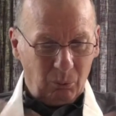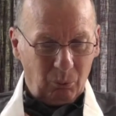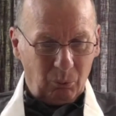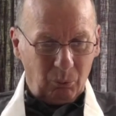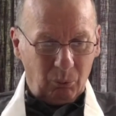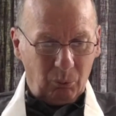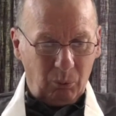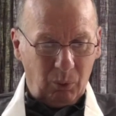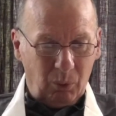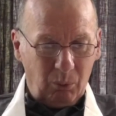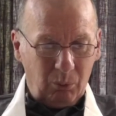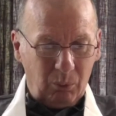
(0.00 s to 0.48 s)

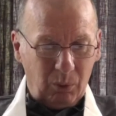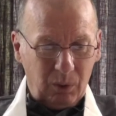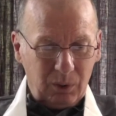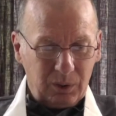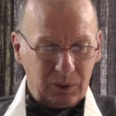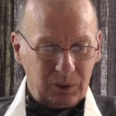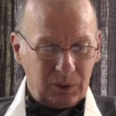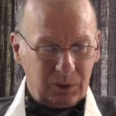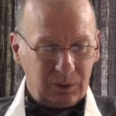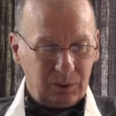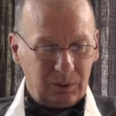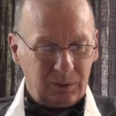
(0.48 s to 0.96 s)
what,
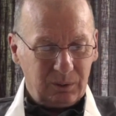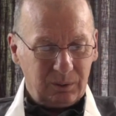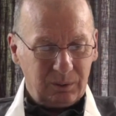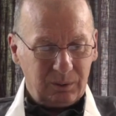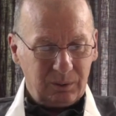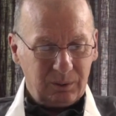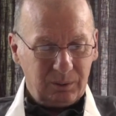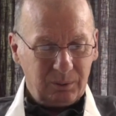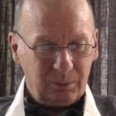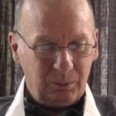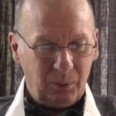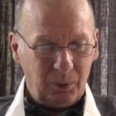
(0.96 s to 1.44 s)
what
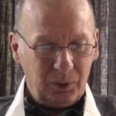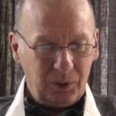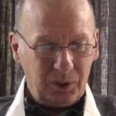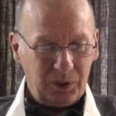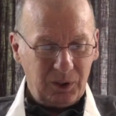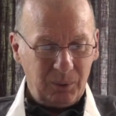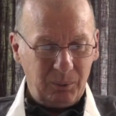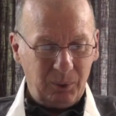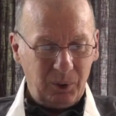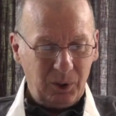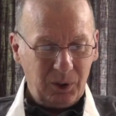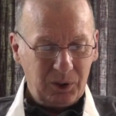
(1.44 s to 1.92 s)
what
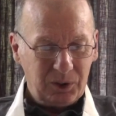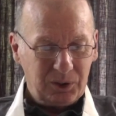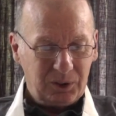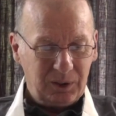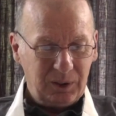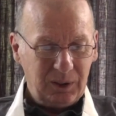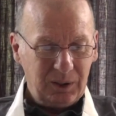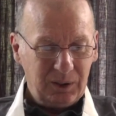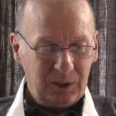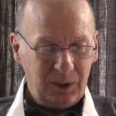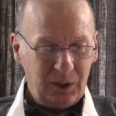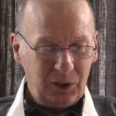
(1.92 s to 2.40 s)
does the Buddhist
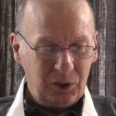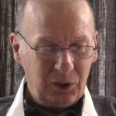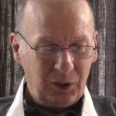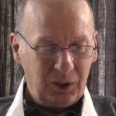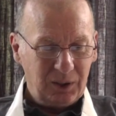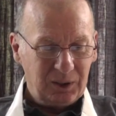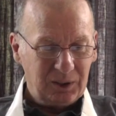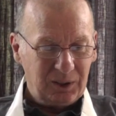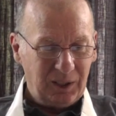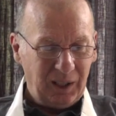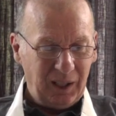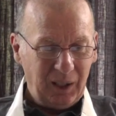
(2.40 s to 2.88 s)

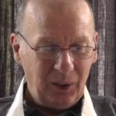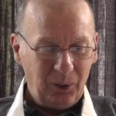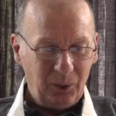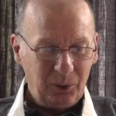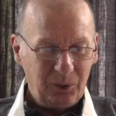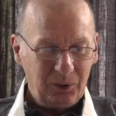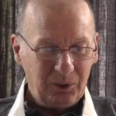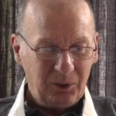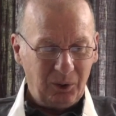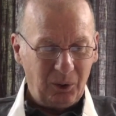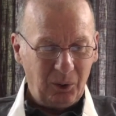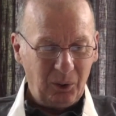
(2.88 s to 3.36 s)
teaching say
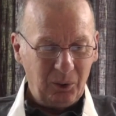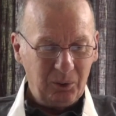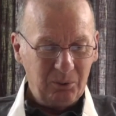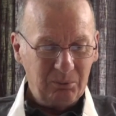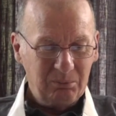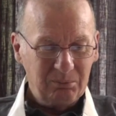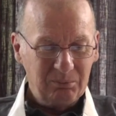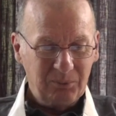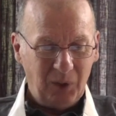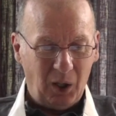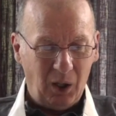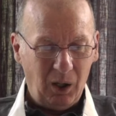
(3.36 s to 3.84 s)
on,
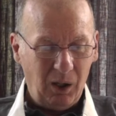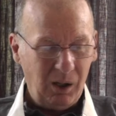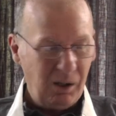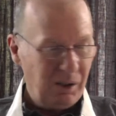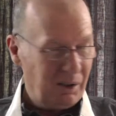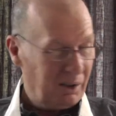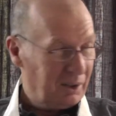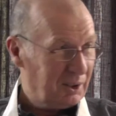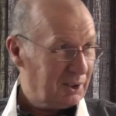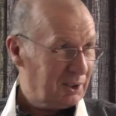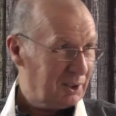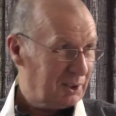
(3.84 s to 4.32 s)
on
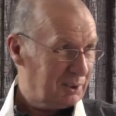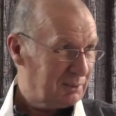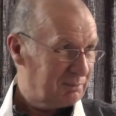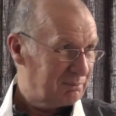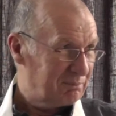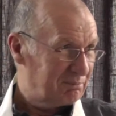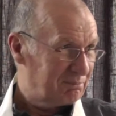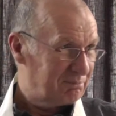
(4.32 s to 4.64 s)
art?